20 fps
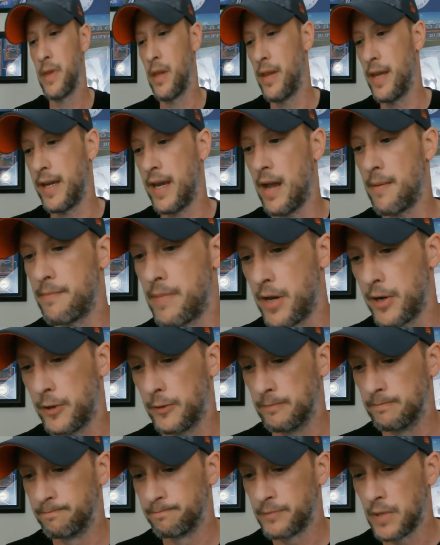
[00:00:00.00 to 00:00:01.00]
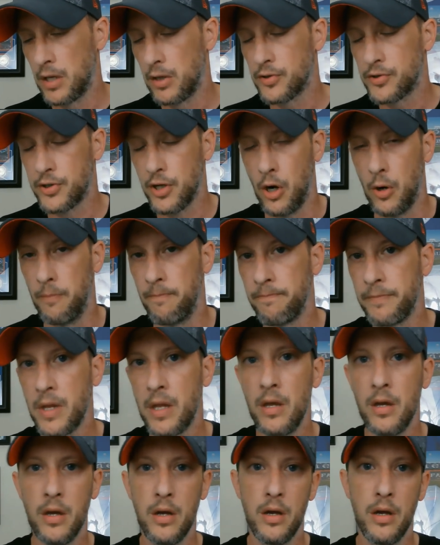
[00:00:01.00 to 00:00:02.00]
They got better. So,
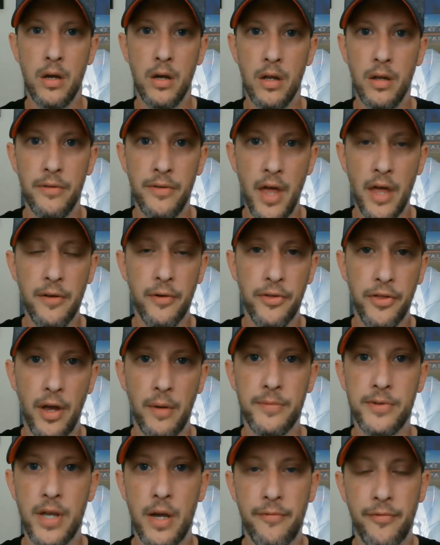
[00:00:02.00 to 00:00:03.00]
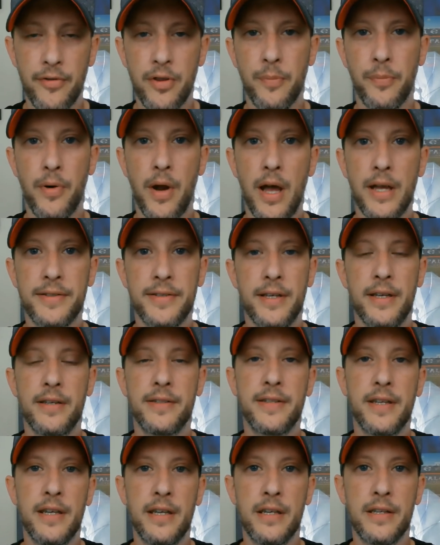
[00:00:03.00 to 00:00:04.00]
another thumbs up for the
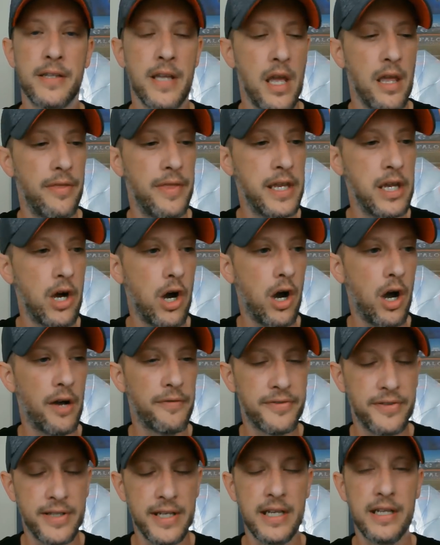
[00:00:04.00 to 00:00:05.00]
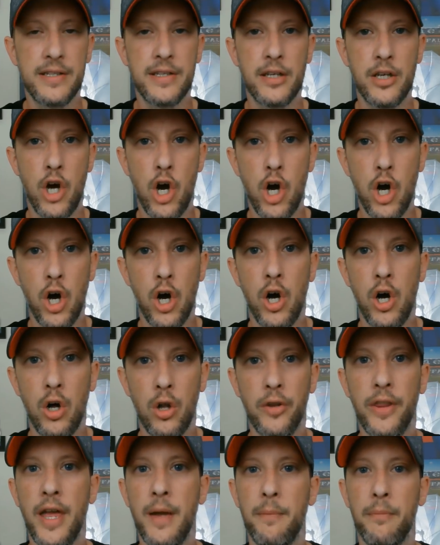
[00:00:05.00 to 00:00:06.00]
process is the offseason
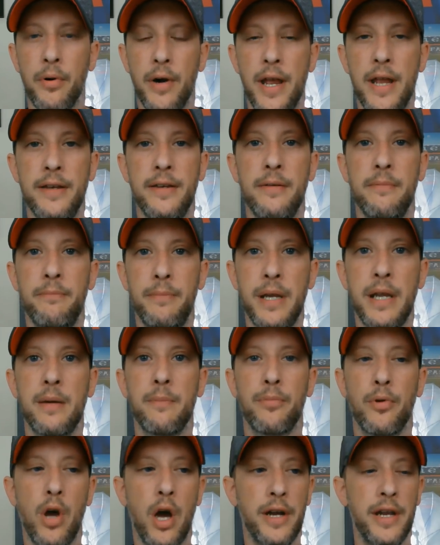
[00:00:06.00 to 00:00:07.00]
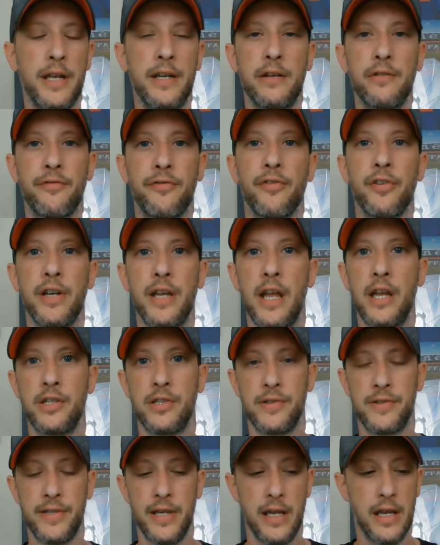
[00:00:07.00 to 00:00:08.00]
haul that Brandon Bean brought in free
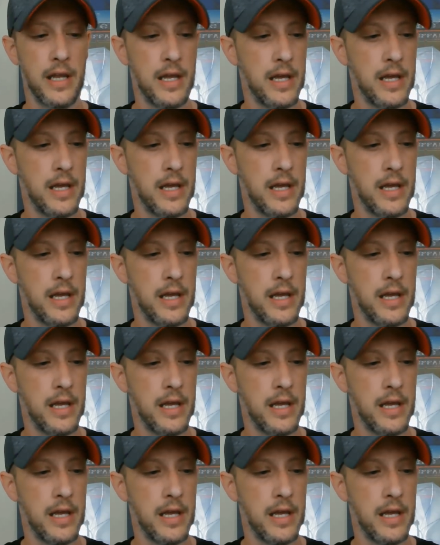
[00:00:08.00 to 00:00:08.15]
agency.